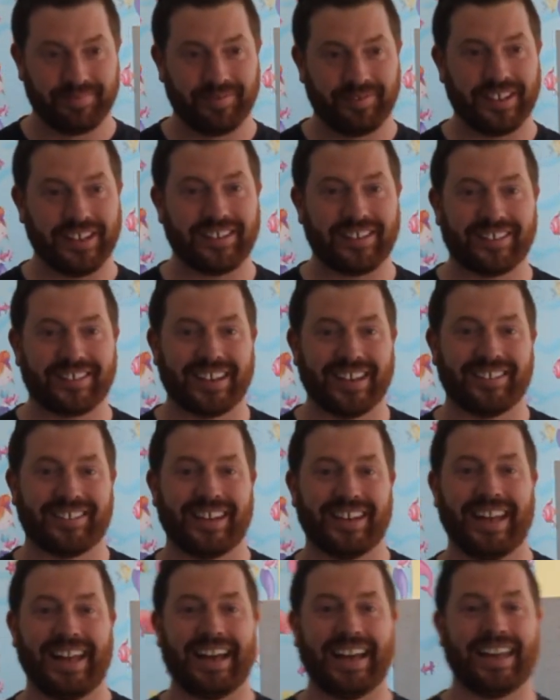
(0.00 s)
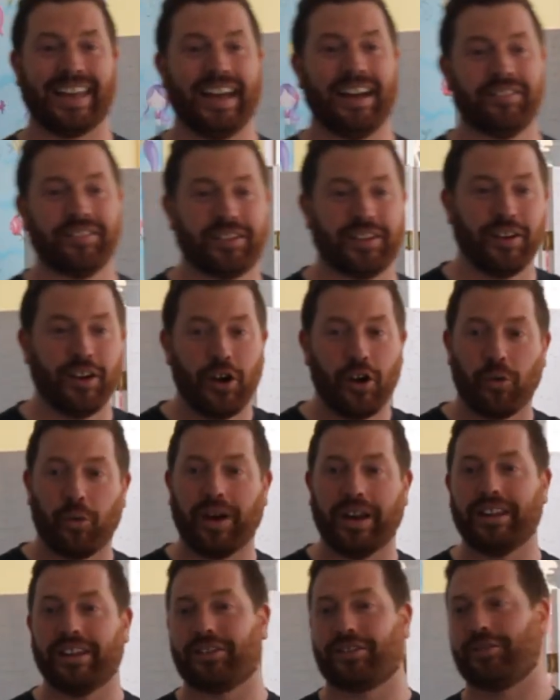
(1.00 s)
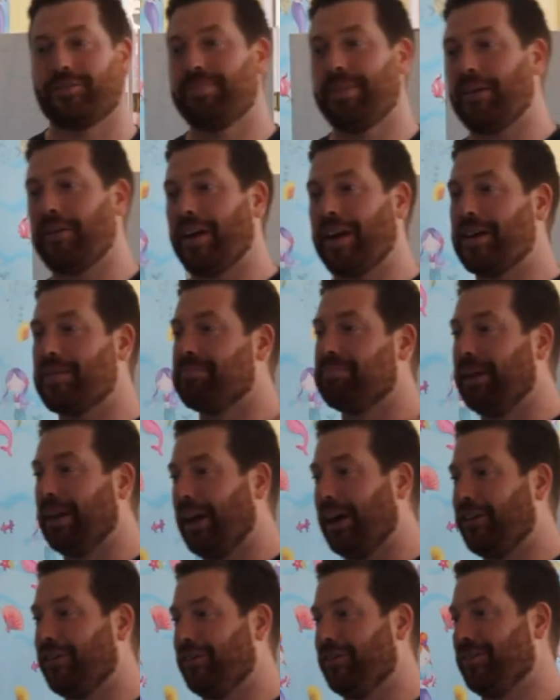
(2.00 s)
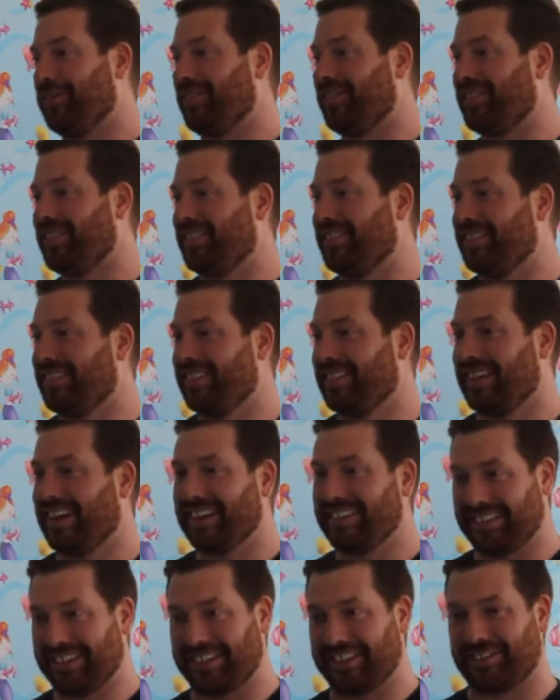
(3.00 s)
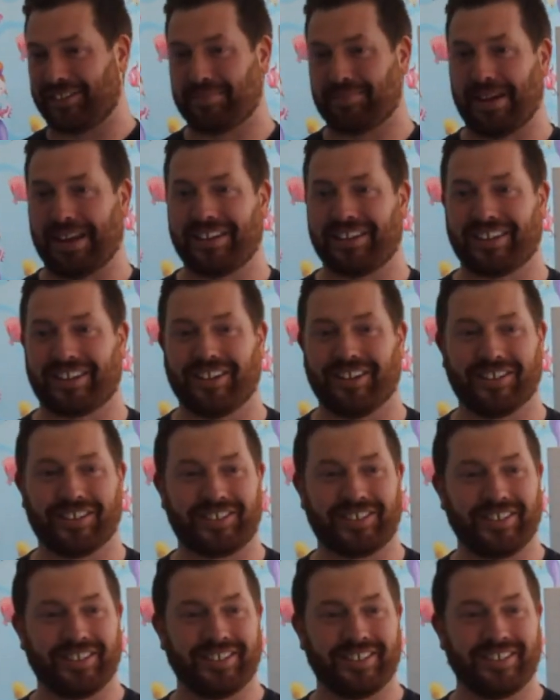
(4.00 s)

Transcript: Jesus says in that encounter, when the Spirit blows, as it does at Pentecost,